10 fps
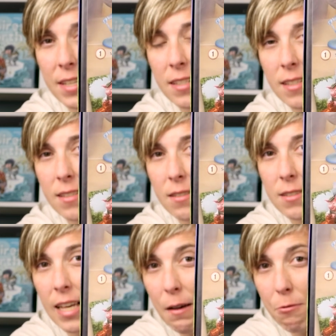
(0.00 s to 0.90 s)
this is
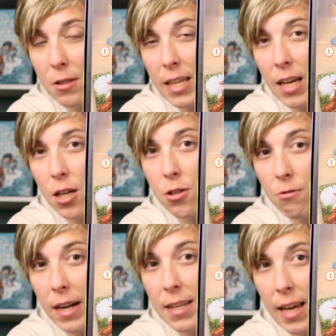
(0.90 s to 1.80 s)
definitely a
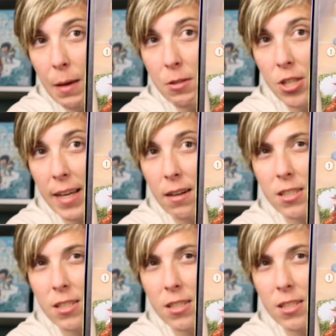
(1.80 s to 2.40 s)
great game to check out,